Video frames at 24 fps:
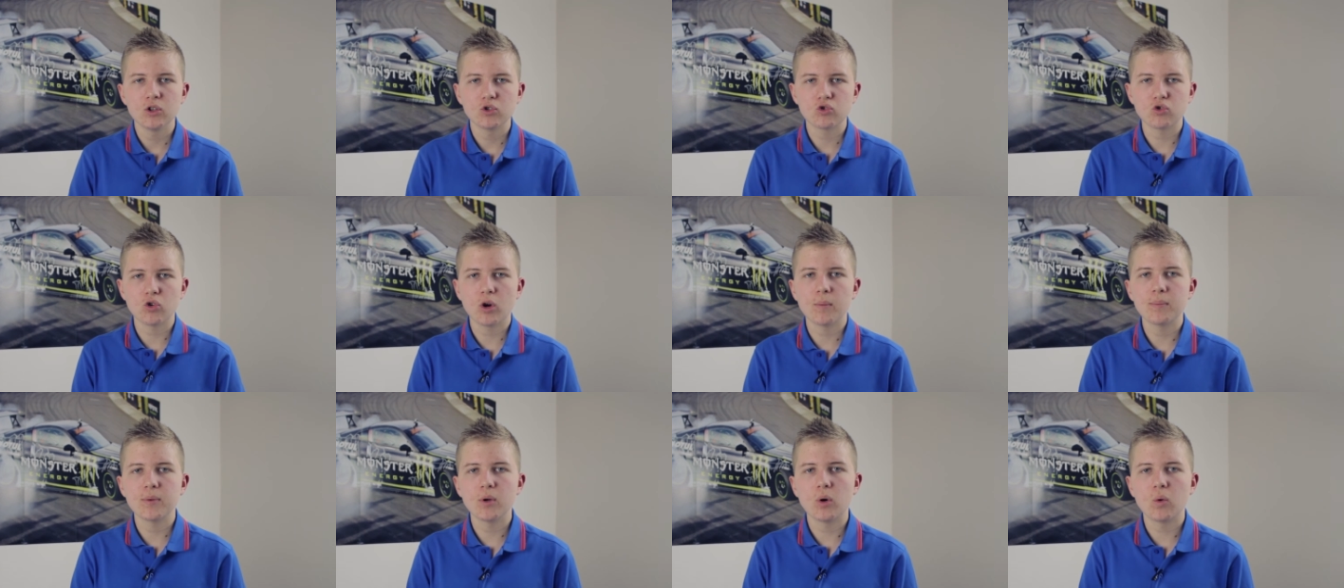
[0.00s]

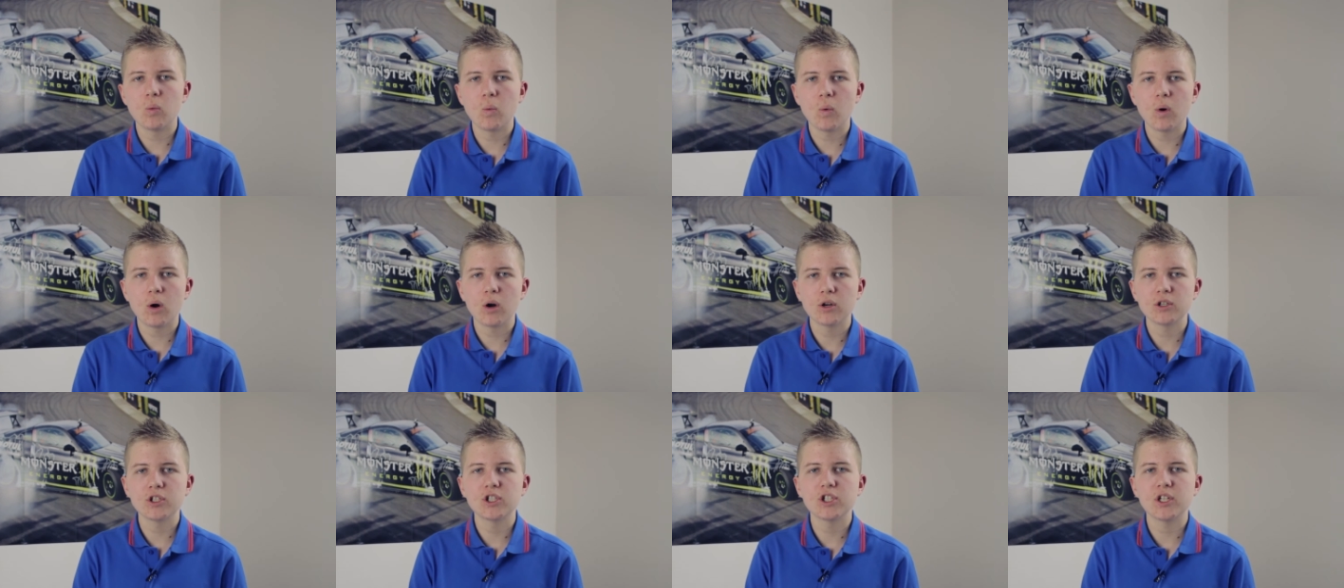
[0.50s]
drop your
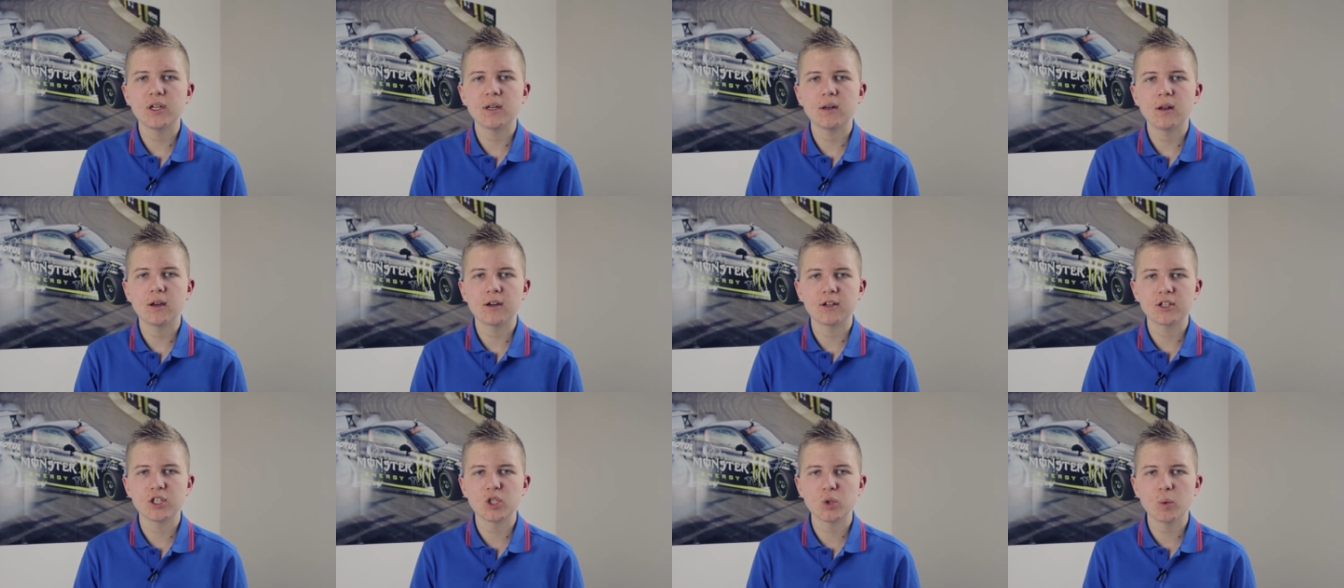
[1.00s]
watch in
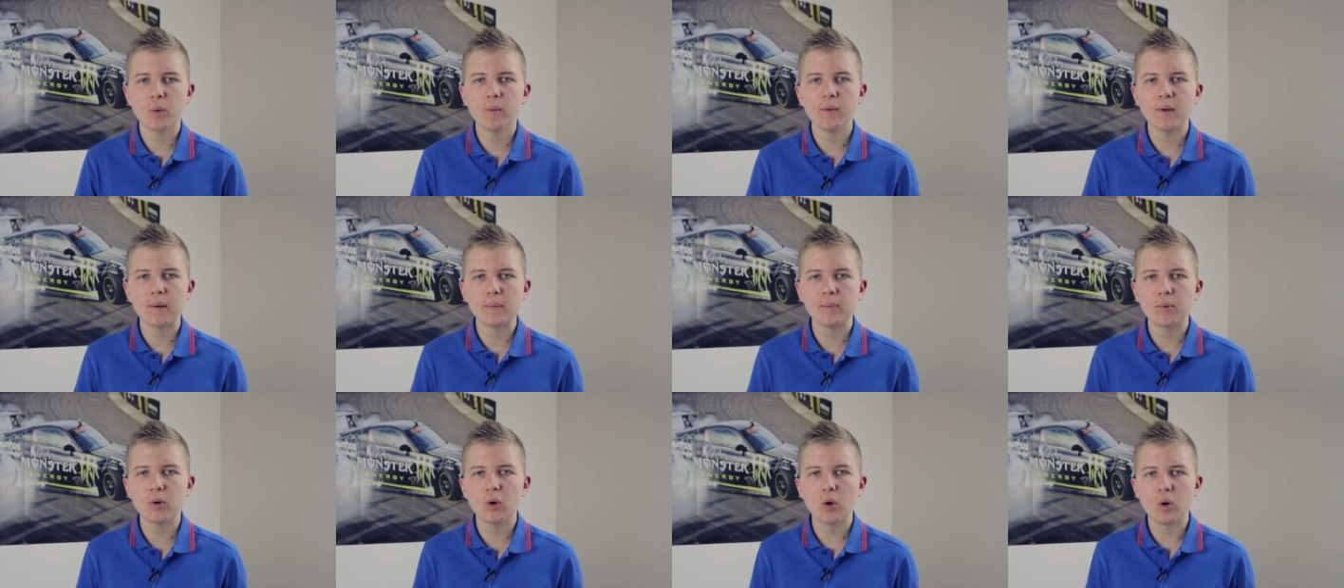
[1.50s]
like a
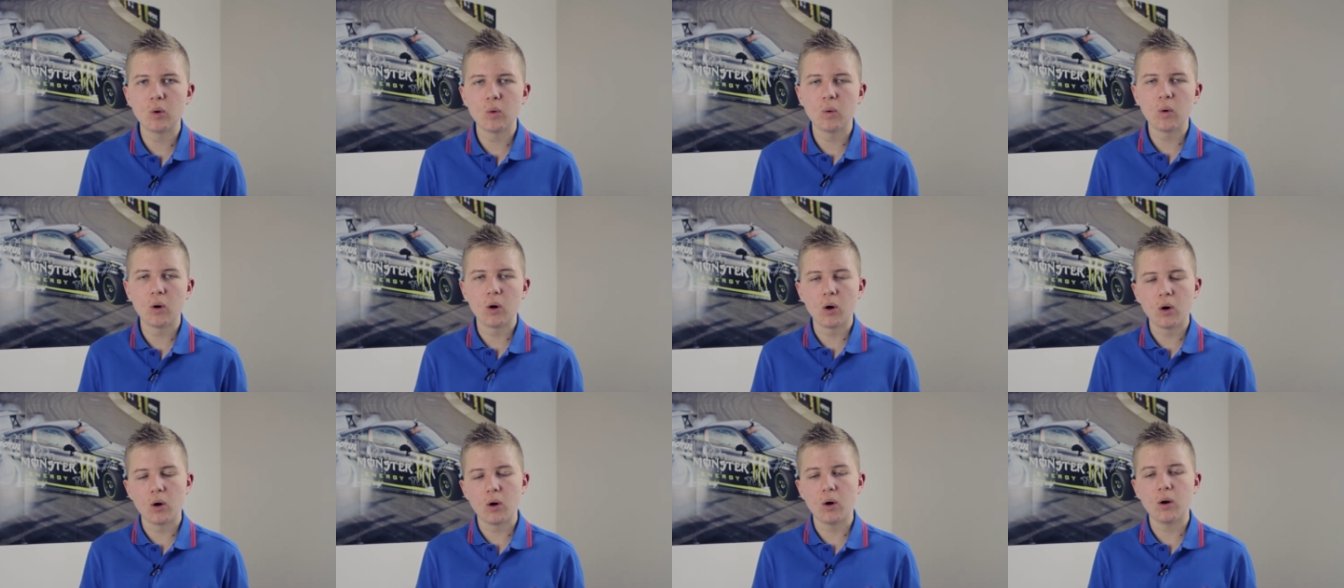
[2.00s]
swimming pool
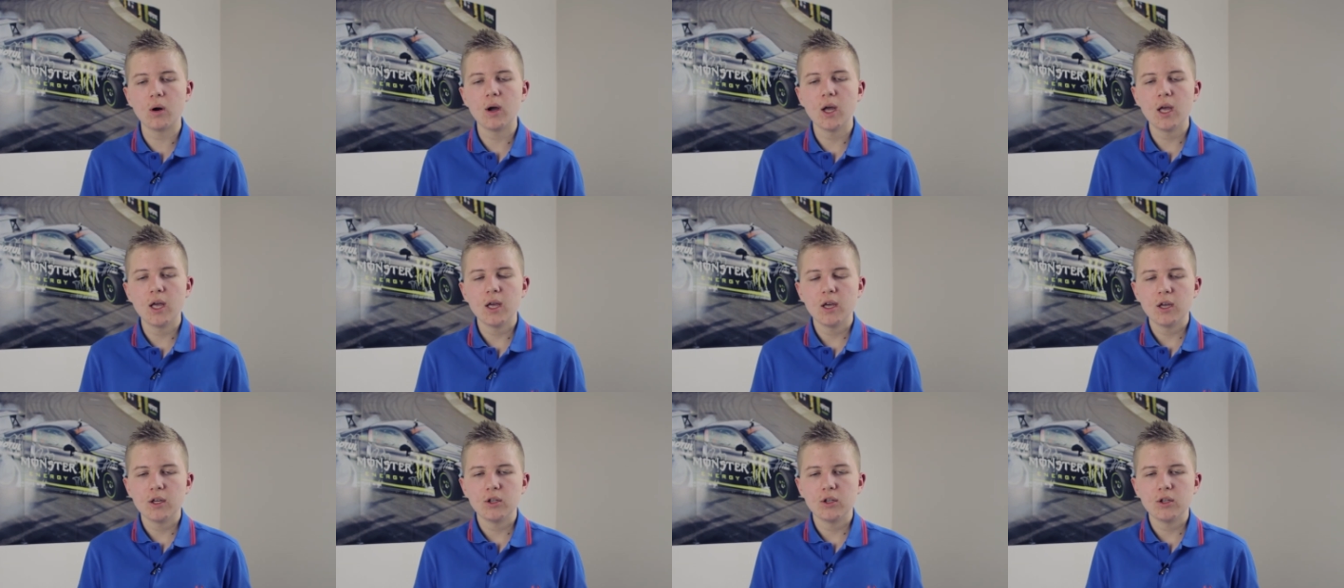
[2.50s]
or